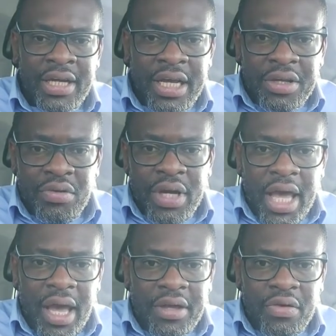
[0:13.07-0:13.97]
the
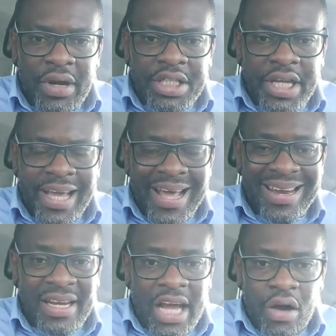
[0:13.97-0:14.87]
UK, USA,
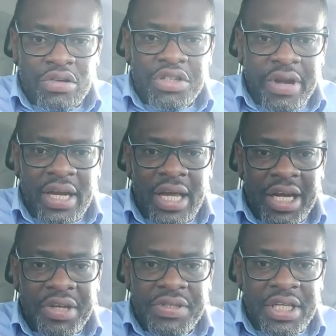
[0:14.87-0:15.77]
Canada, Australia,
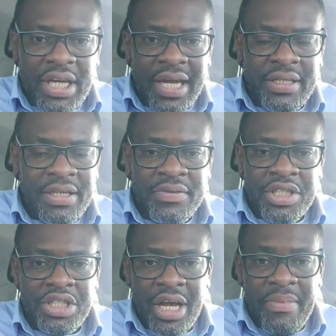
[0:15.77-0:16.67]
New Zealand,
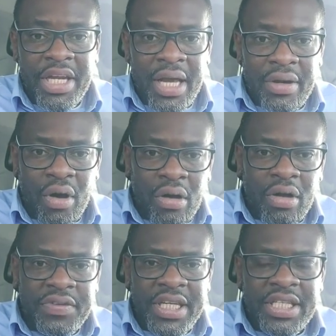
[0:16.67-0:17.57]
Germany, and all
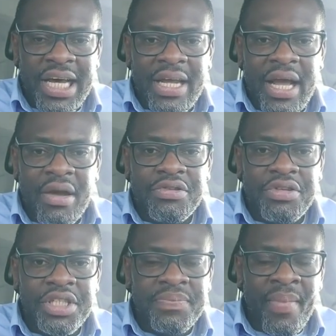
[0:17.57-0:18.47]
of these other
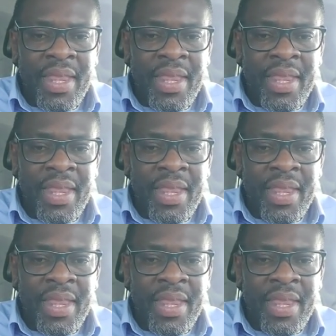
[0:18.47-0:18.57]
countries.